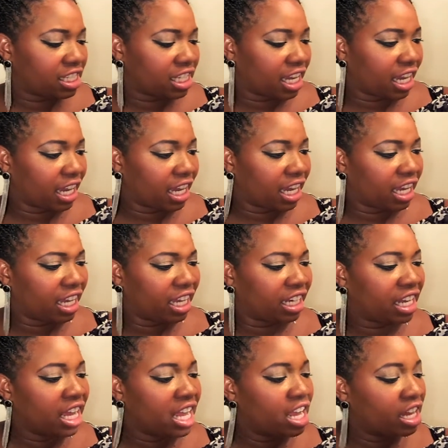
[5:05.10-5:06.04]
and
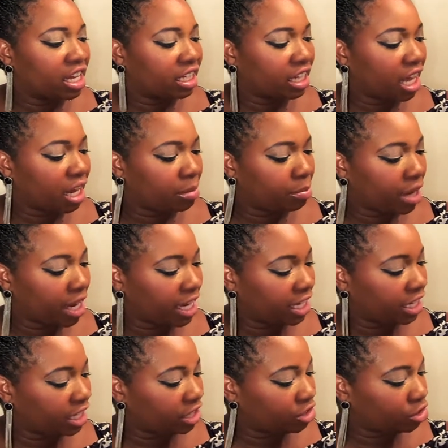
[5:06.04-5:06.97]
kind of
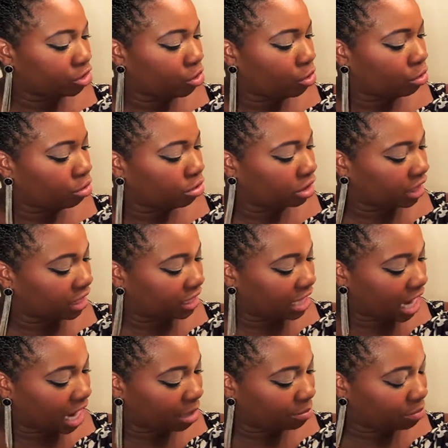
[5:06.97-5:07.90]
pinkish corally
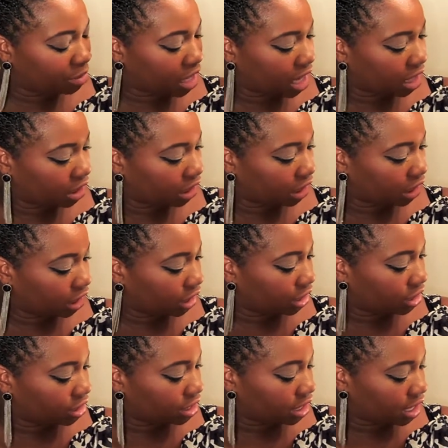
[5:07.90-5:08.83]
type
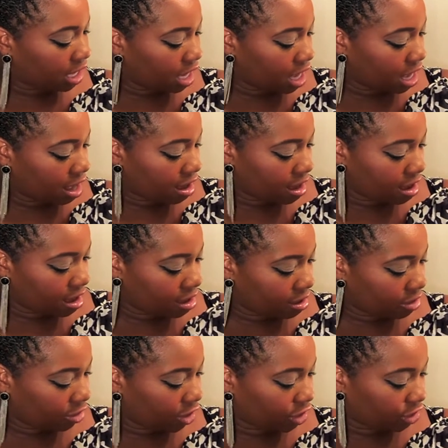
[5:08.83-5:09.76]
colors.
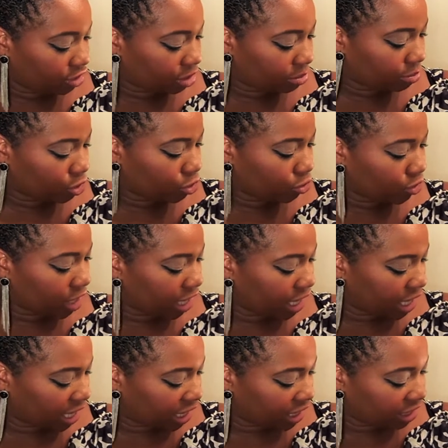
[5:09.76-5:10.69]
There are some
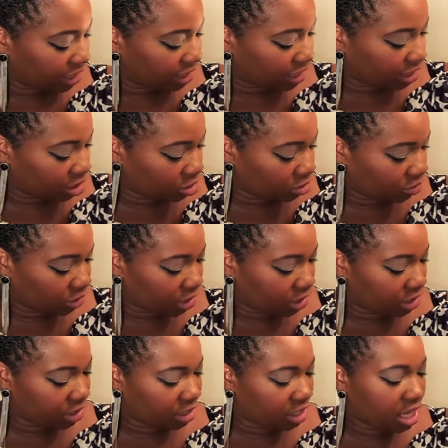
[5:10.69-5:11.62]
greens,
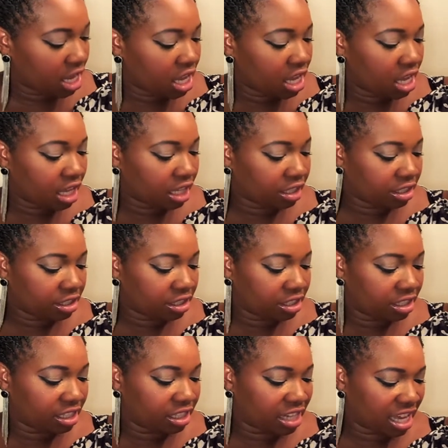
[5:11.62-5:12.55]
silvers. Oh, look,
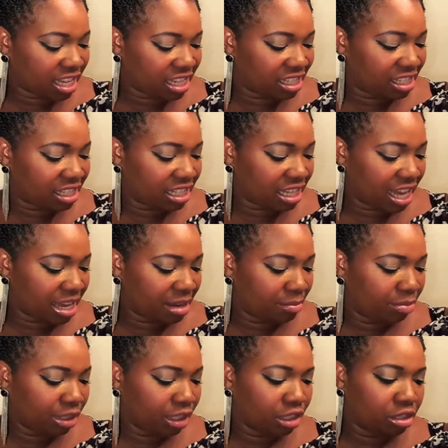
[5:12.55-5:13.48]
this is like a slate
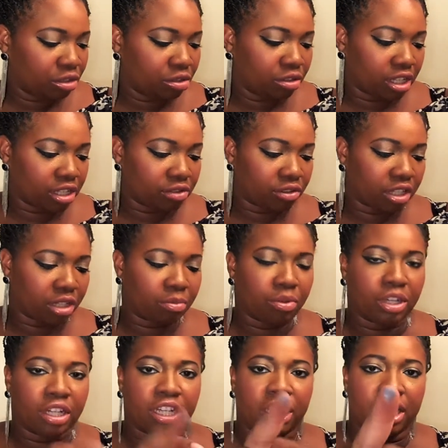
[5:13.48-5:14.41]
blue. That's really
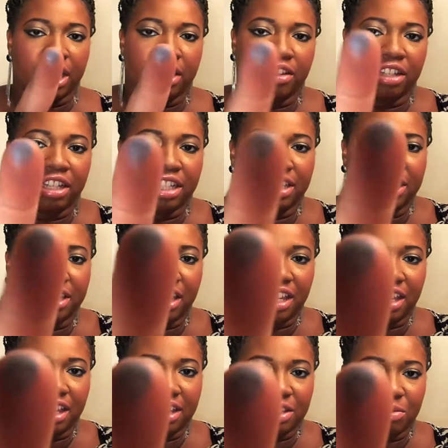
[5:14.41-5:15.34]
pretty. You can
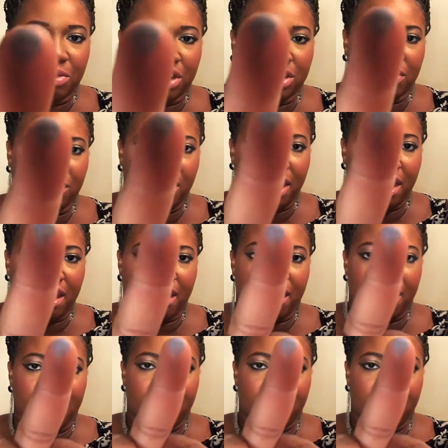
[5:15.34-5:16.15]
see a swatch of that.